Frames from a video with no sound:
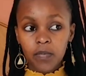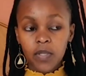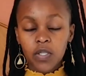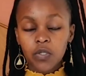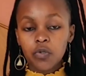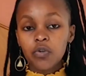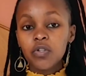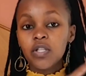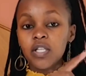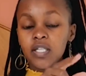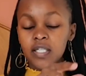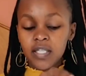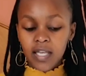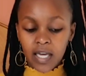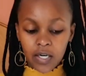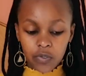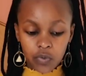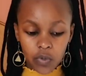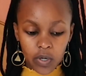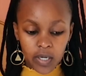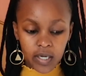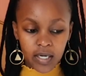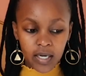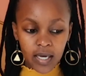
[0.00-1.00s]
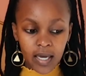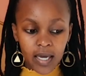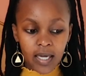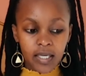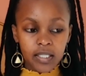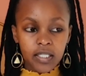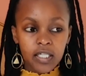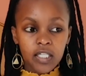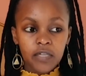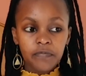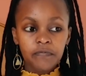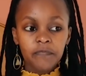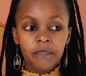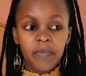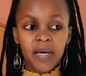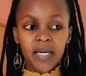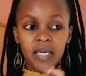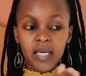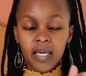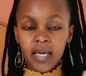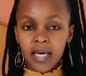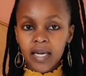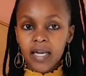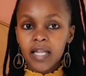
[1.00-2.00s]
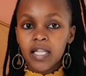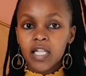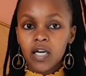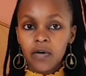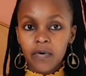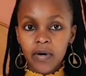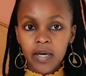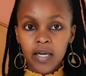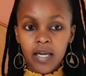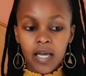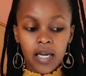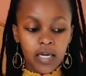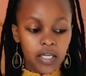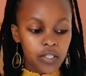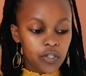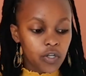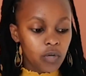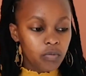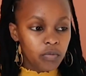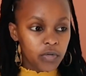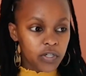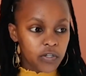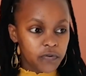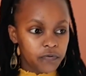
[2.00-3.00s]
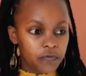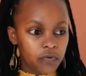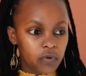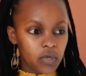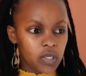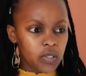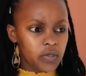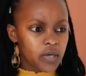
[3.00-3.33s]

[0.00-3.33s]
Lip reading: So there's that one, and she's packing another one, and it's almost full.